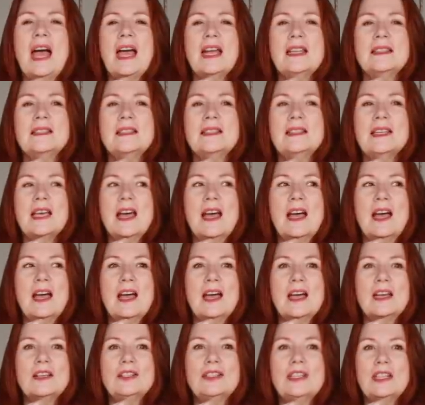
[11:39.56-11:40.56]
and
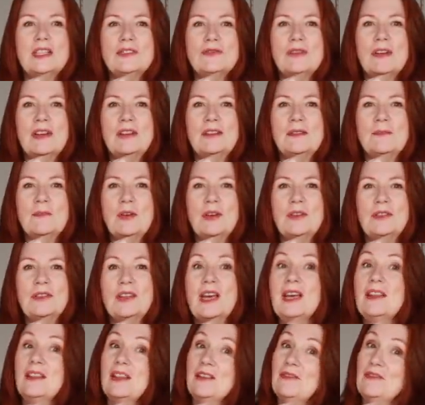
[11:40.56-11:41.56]
uh, she tried them on
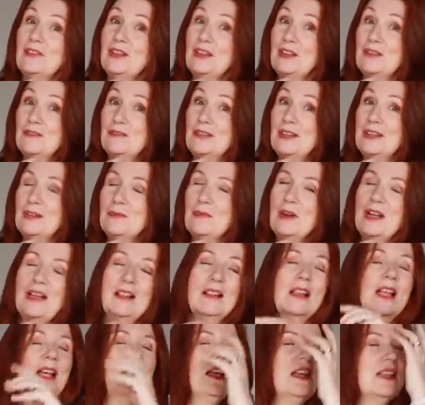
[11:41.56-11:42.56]
and they fit her really
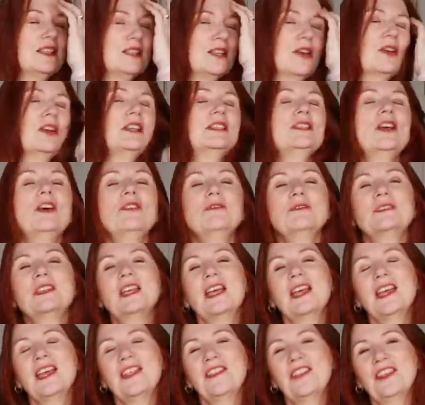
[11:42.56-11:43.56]
well. So I told
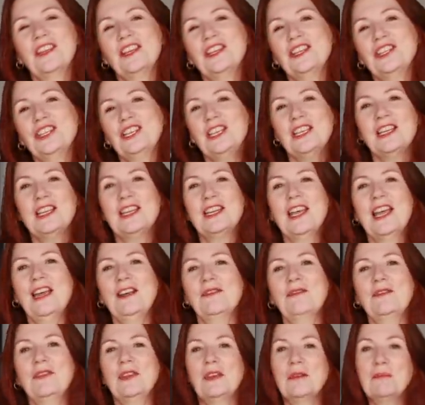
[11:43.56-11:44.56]
her that she can
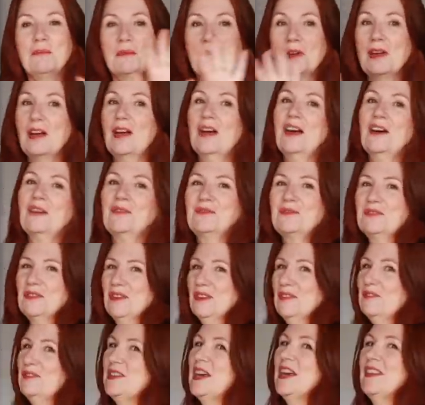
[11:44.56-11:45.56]
have them after
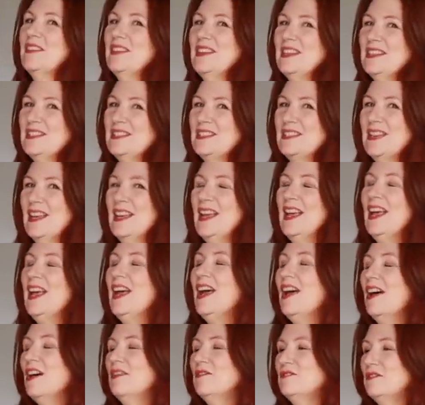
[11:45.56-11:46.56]
I've done this,
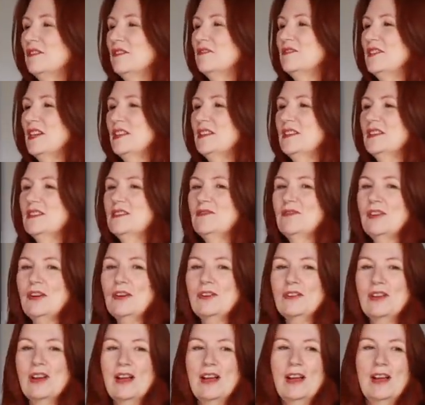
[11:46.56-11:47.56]
after I've done this
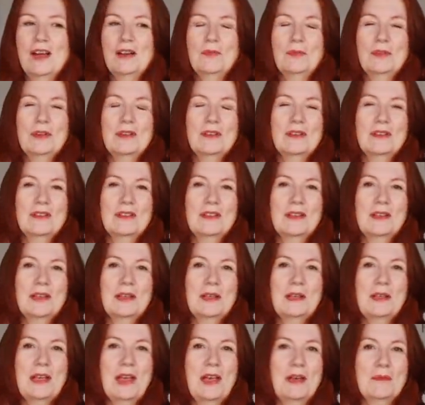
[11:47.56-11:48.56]
vlog, I will
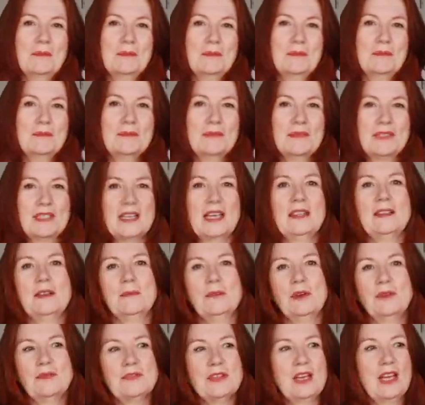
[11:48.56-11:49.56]
um, send
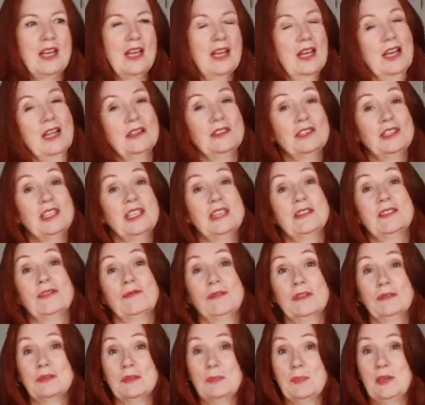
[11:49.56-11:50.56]
them off to her, and she's
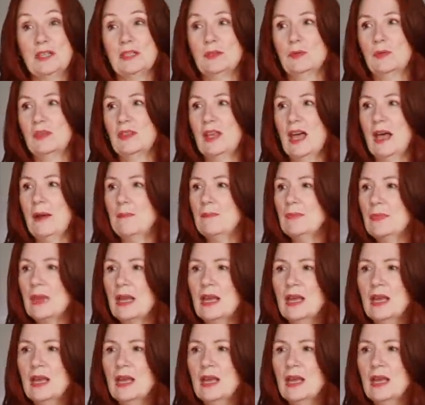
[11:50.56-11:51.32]
thrilled to bits with that.